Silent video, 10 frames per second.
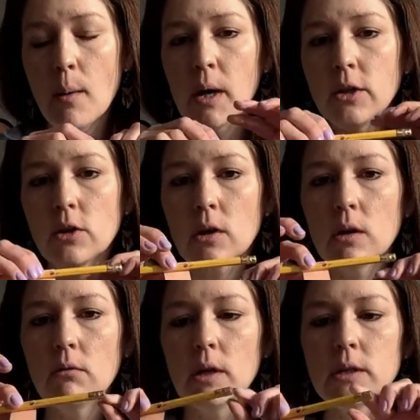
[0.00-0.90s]
but you're going
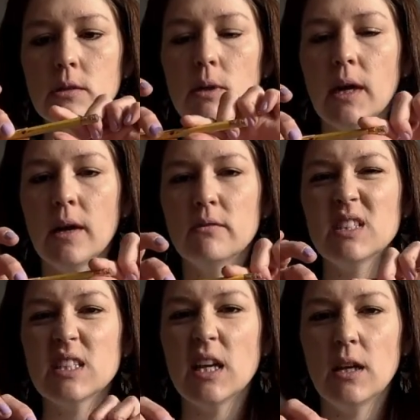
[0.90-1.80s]
to want it to be kind of
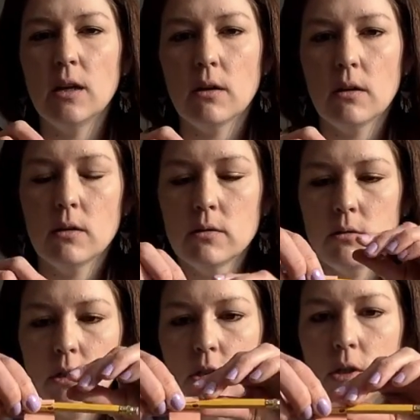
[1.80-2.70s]
skinnier. So
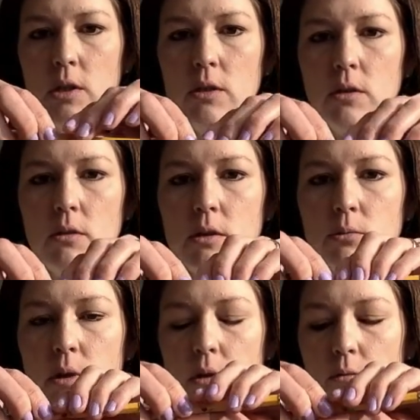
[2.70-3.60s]
what you're going to do is
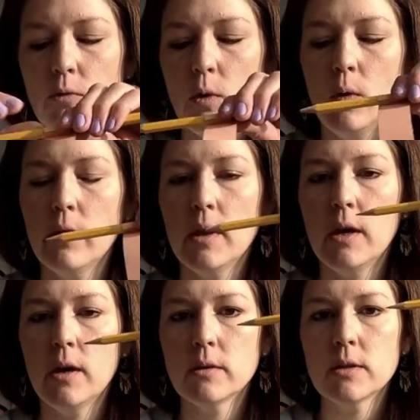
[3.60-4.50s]
we're going to roll
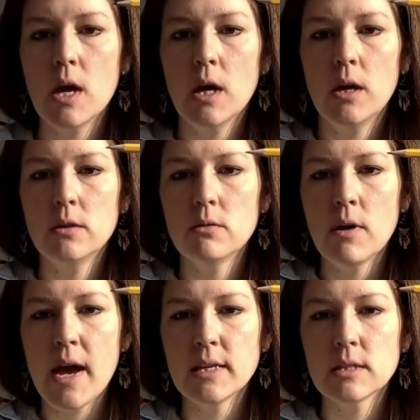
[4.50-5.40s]
this into
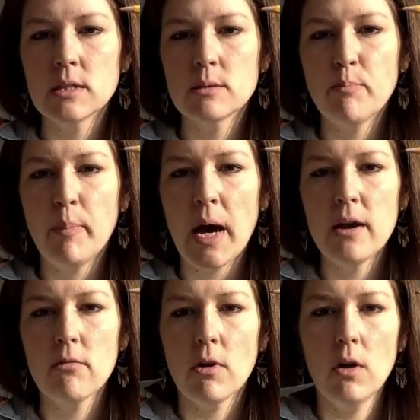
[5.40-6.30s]
a
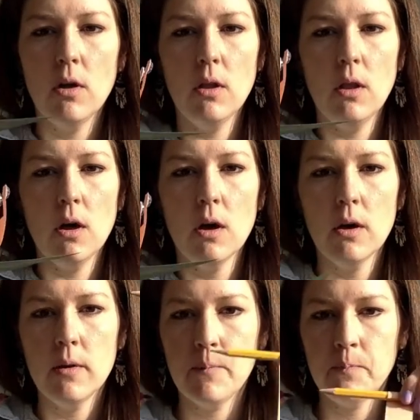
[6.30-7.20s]
spiral
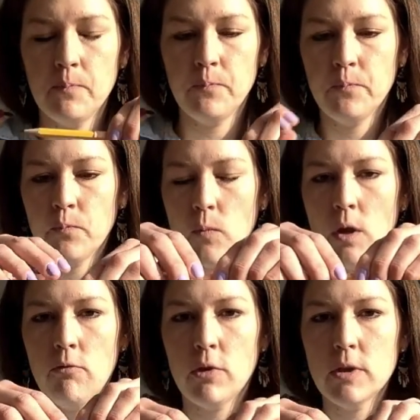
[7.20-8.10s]

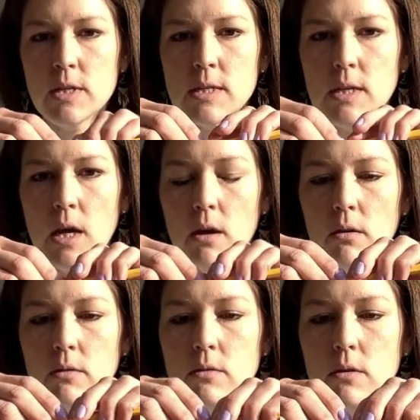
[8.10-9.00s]
for the
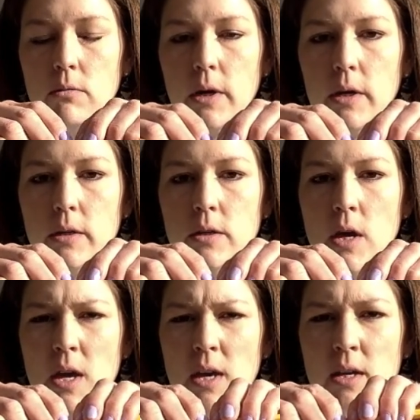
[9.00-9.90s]
snail. So we're going to
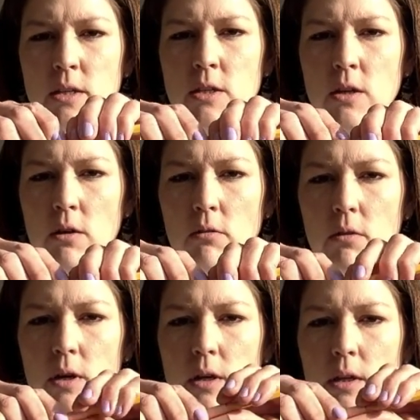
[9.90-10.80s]
start
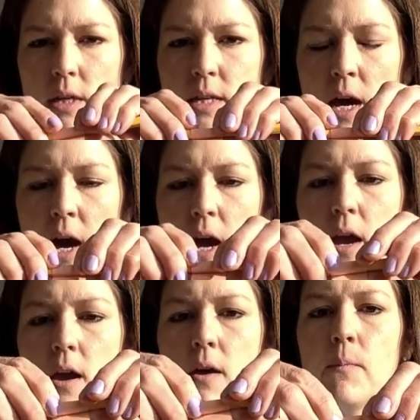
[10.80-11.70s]
really tight.